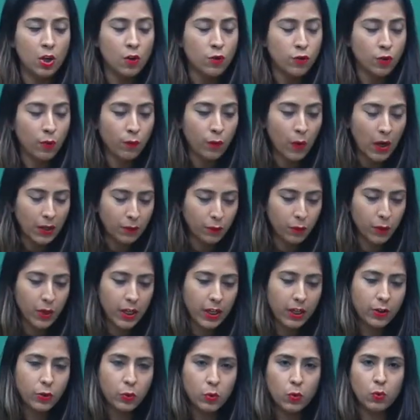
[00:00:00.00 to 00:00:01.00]
So what
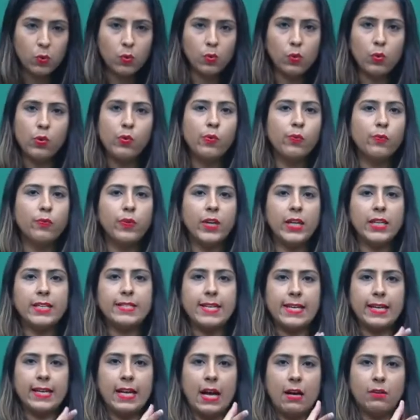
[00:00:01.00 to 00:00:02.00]
we do, we
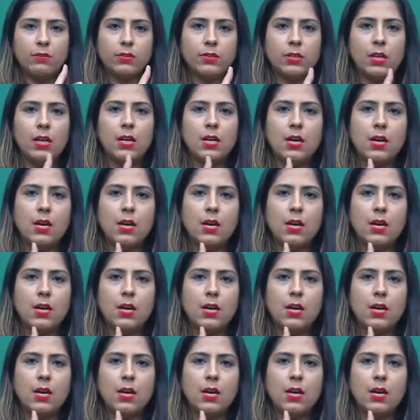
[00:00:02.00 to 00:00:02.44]
take out